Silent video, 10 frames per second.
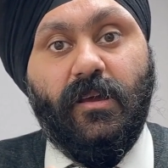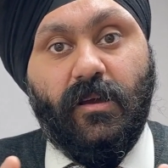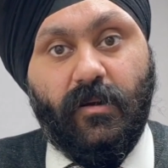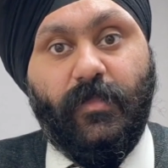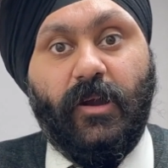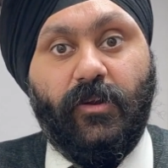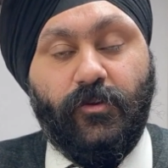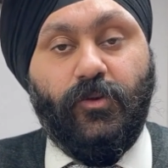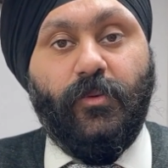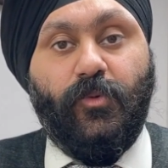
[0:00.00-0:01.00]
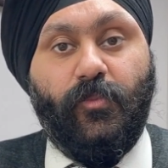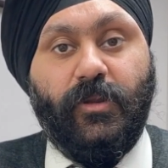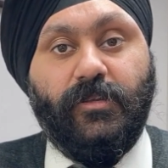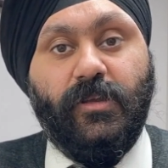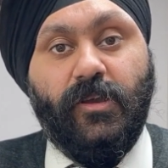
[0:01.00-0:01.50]
buy-to-let UK
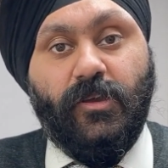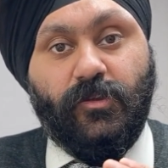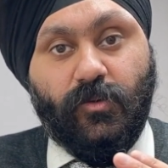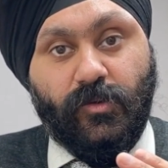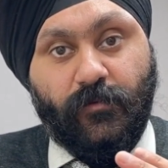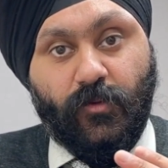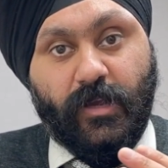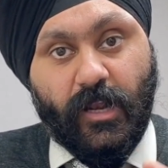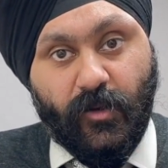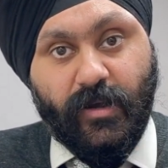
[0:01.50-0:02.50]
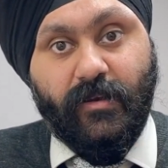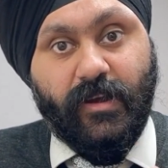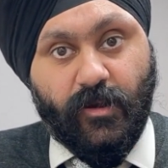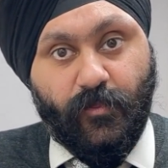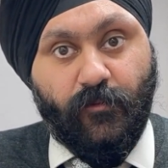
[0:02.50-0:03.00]
properties. So you have to calculate a
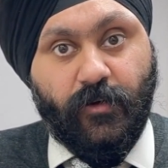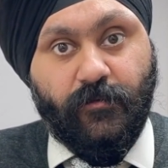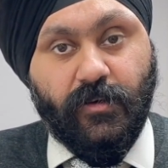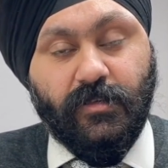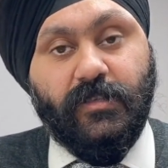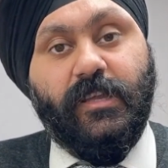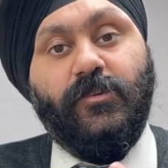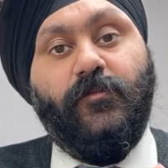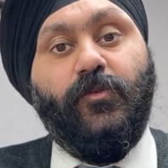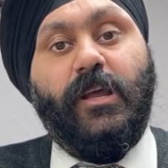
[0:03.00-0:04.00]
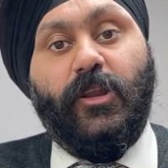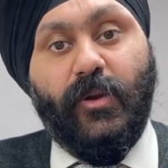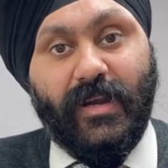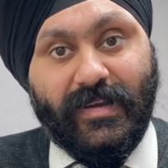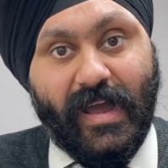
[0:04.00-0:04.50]
rental profit first, then you have to
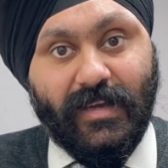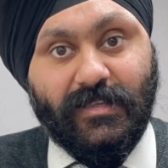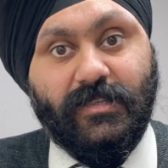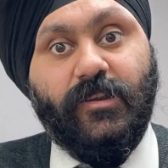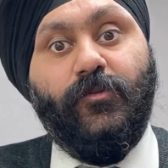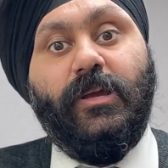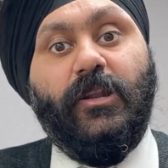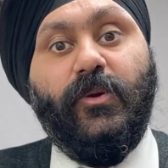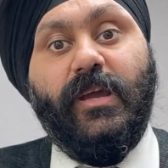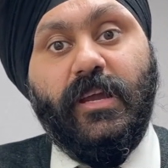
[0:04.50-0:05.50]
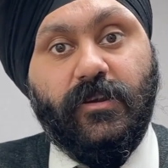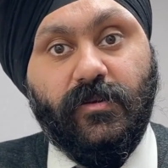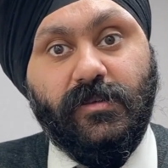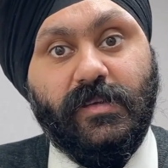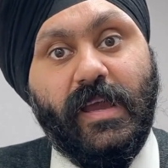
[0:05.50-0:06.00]
calculate a tax, then you have to calculate a
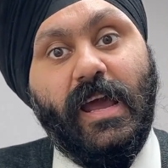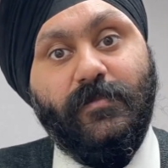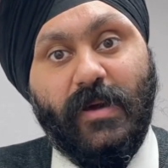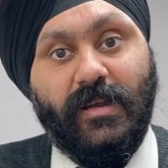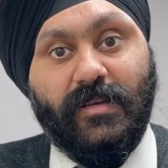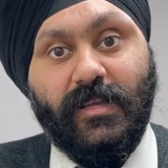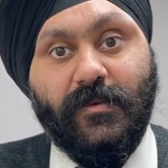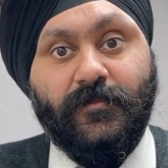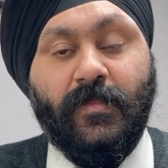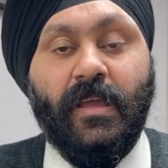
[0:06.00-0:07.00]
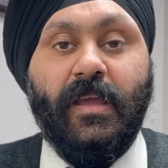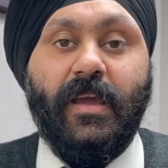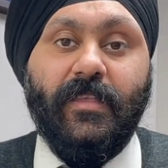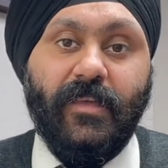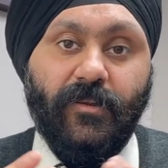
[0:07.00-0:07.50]
interest and penalty,
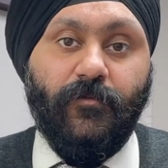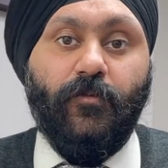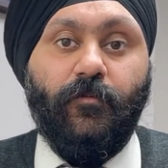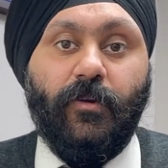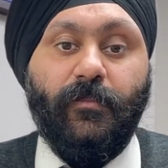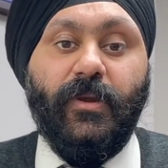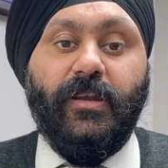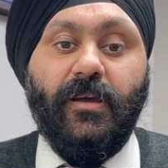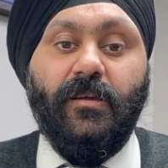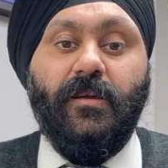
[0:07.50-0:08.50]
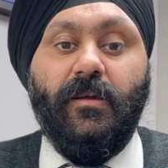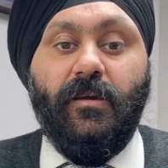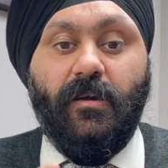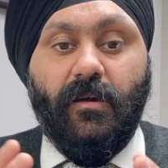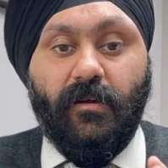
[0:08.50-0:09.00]
and then you have to complete a
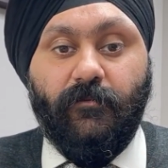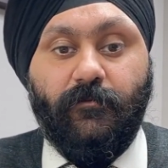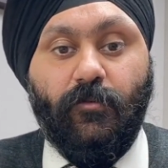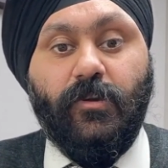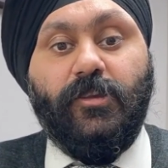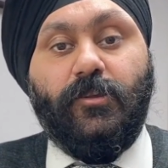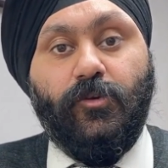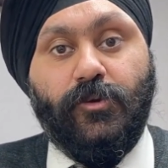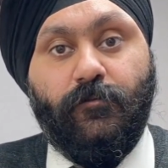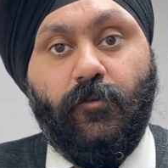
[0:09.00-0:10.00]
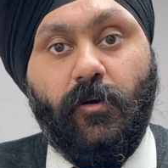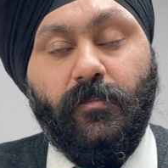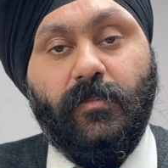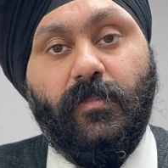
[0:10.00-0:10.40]
full disclosure form